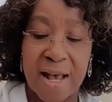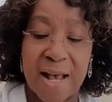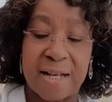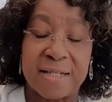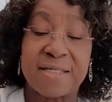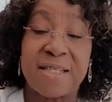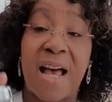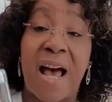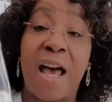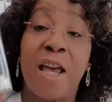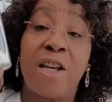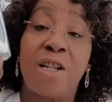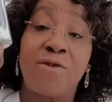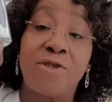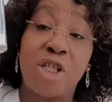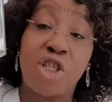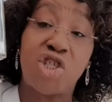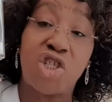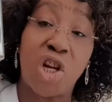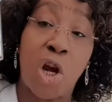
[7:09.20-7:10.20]
as I
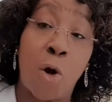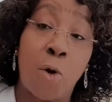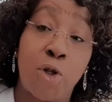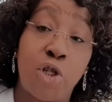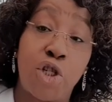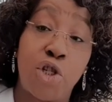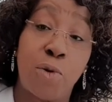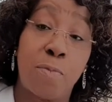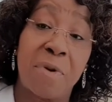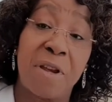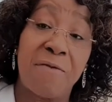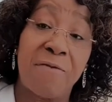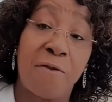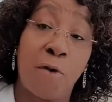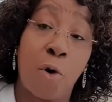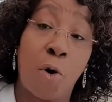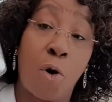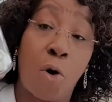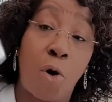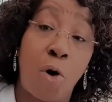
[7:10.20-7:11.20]
showed you
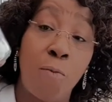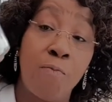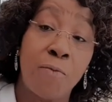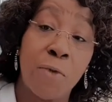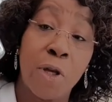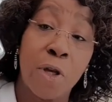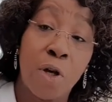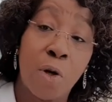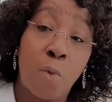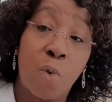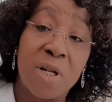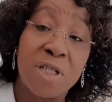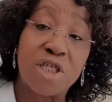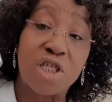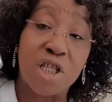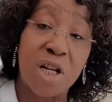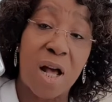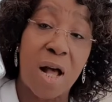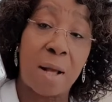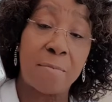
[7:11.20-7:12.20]
before,
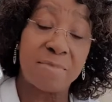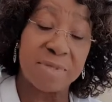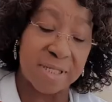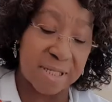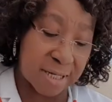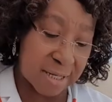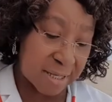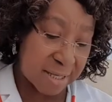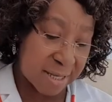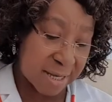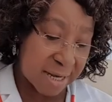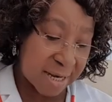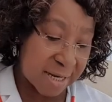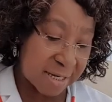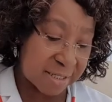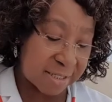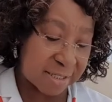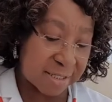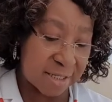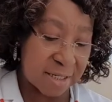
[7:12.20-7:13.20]
which comes in
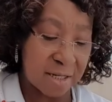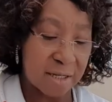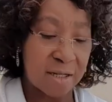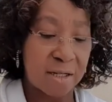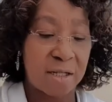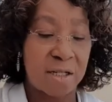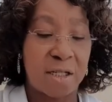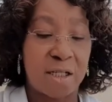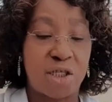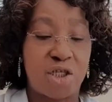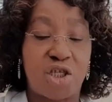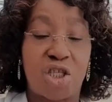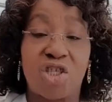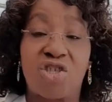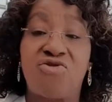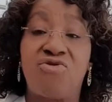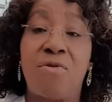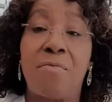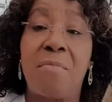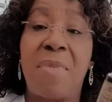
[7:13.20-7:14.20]
this, and
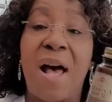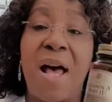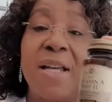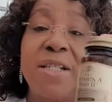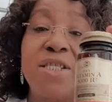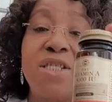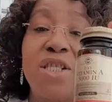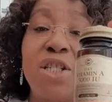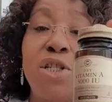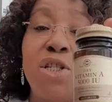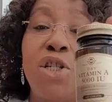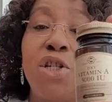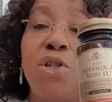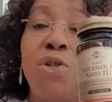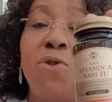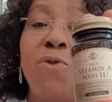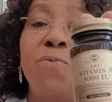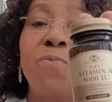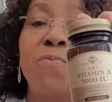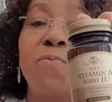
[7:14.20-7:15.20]
just reminding
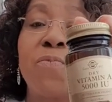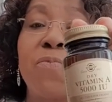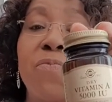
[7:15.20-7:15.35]
you,